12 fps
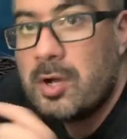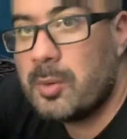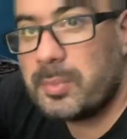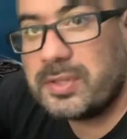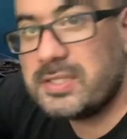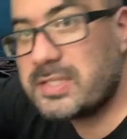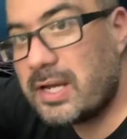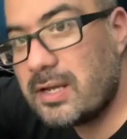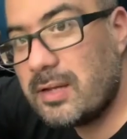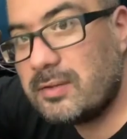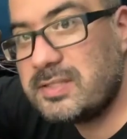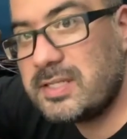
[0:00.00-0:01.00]
But these guys,
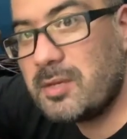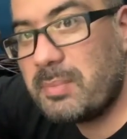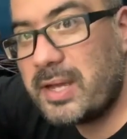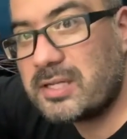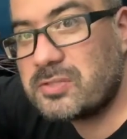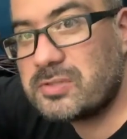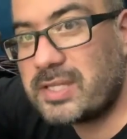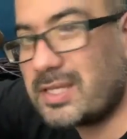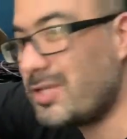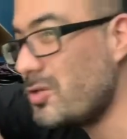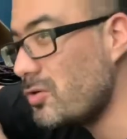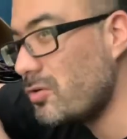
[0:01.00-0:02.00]
DMX was like a
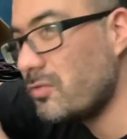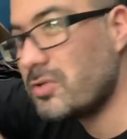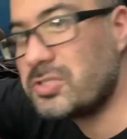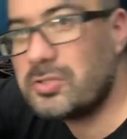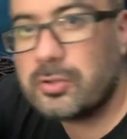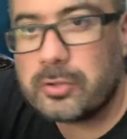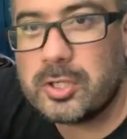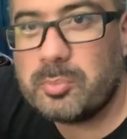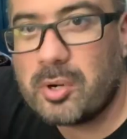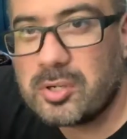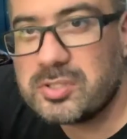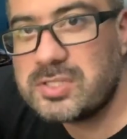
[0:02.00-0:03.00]
universal agreed
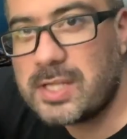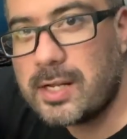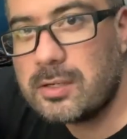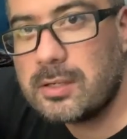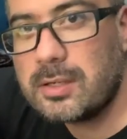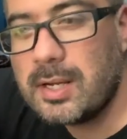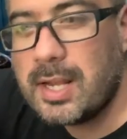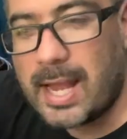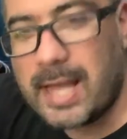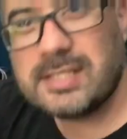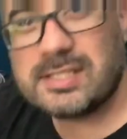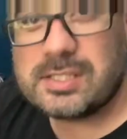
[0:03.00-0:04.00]
upon standard, and
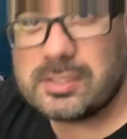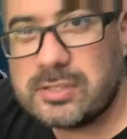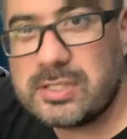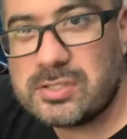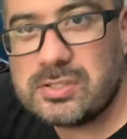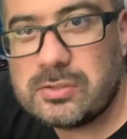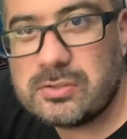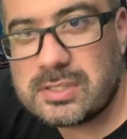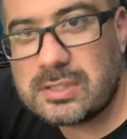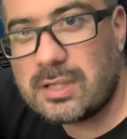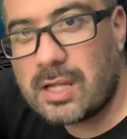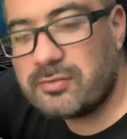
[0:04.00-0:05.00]
it still is used in a
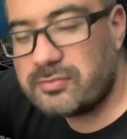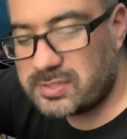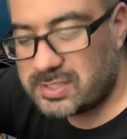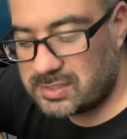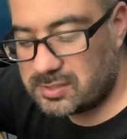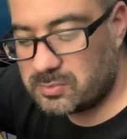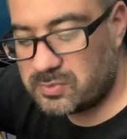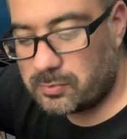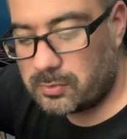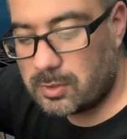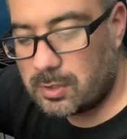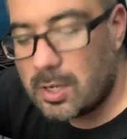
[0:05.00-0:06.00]
lot of systems
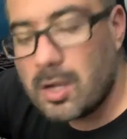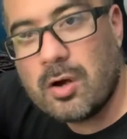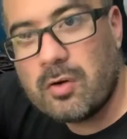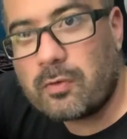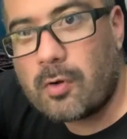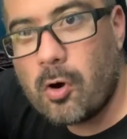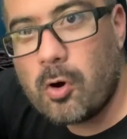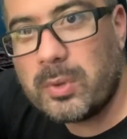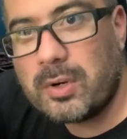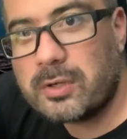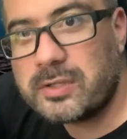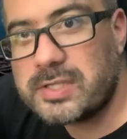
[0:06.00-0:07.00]
for home and
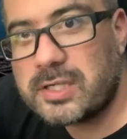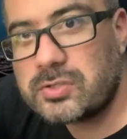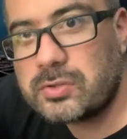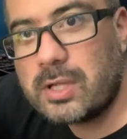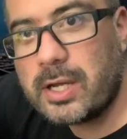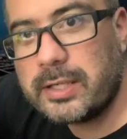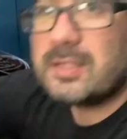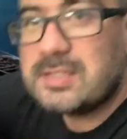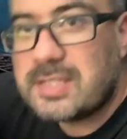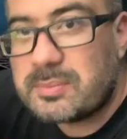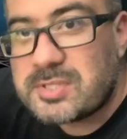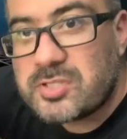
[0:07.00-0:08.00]
architectural lighting.
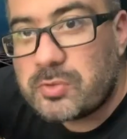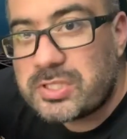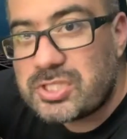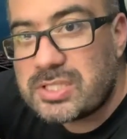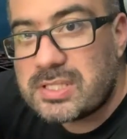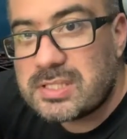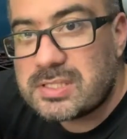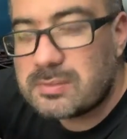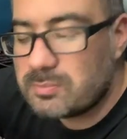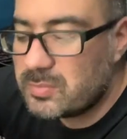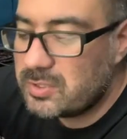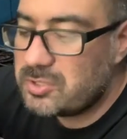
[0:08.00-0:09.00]
Dip switches,
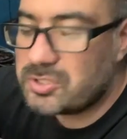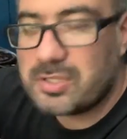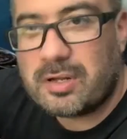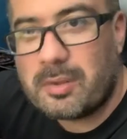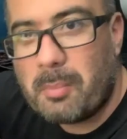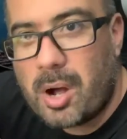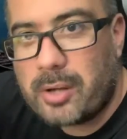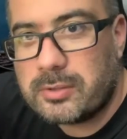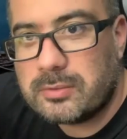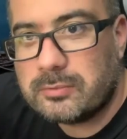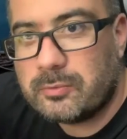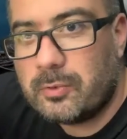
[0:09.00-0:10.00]
usually on a
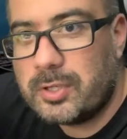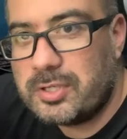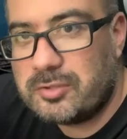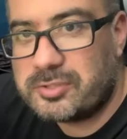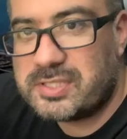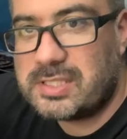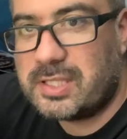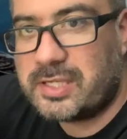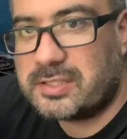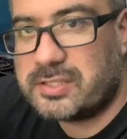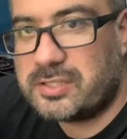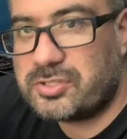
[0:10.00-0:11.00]
modern one, you'll see like a
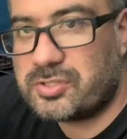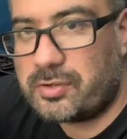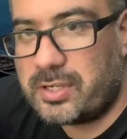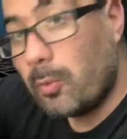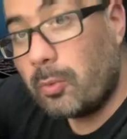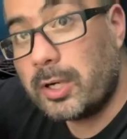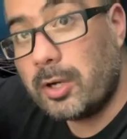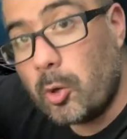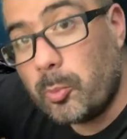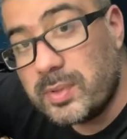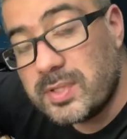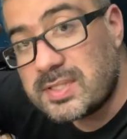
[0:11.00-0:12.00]
touch screen. We're gonna
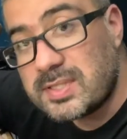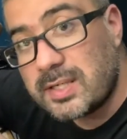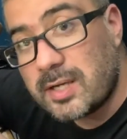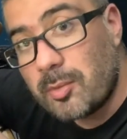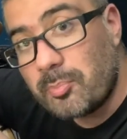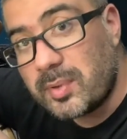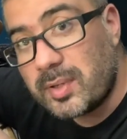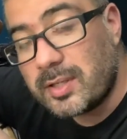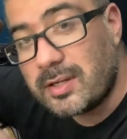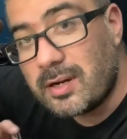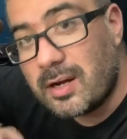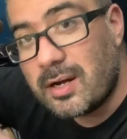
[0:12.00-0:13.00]
open this thing up
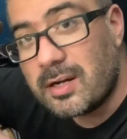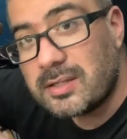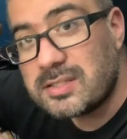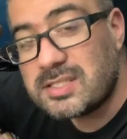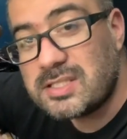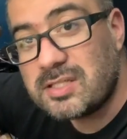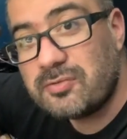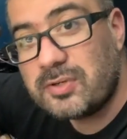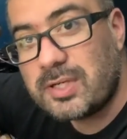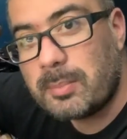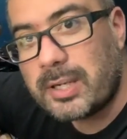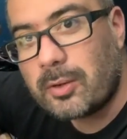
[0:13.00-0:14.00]
and see if we
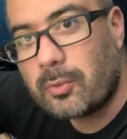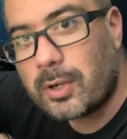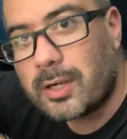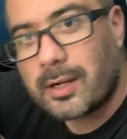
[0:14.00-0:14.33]
can make it work.